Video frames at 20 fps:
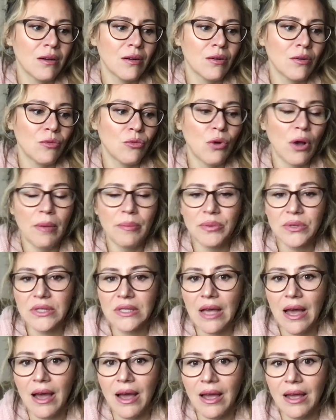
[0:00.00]

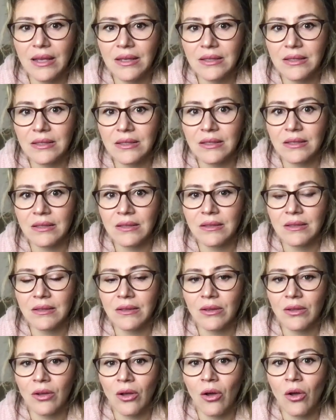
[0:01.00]
websites and
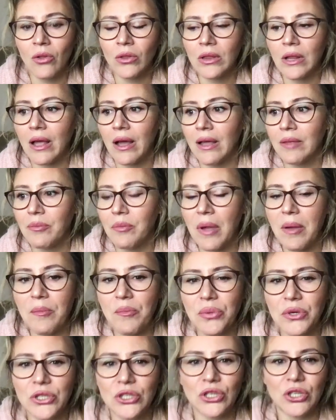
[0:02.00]
online
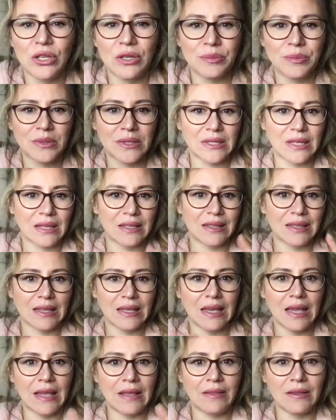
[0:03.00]
memberships that,
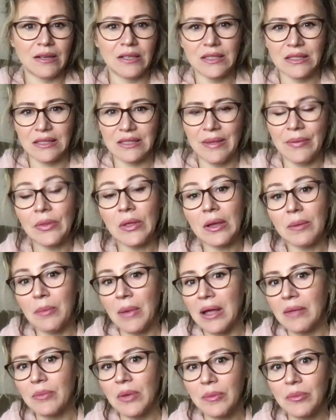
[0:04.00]
again, there's something that
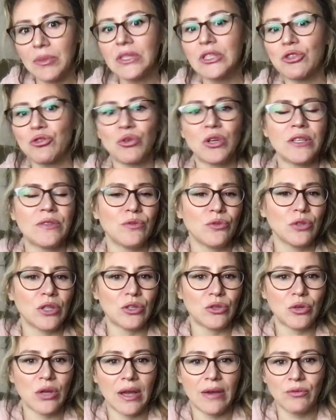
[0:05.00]
might be a bit stressful
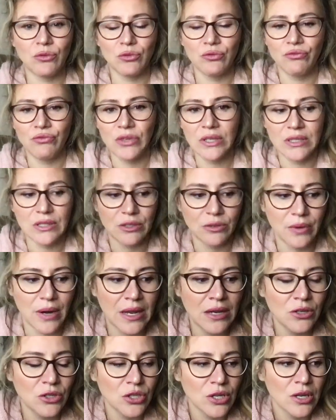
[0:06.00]
that you have to fix,
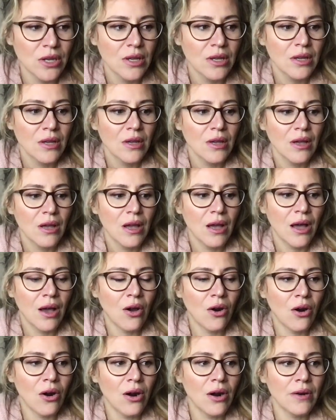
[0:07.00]
arrange,
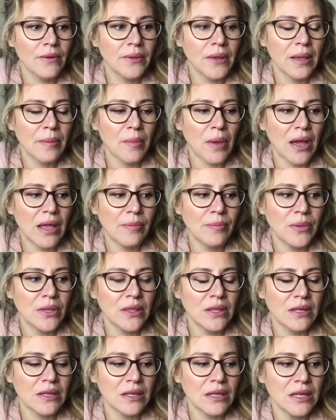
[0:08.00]
or there might be
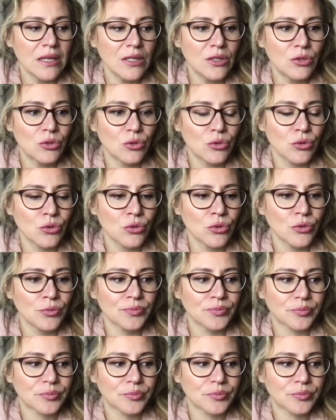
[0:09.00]
the need to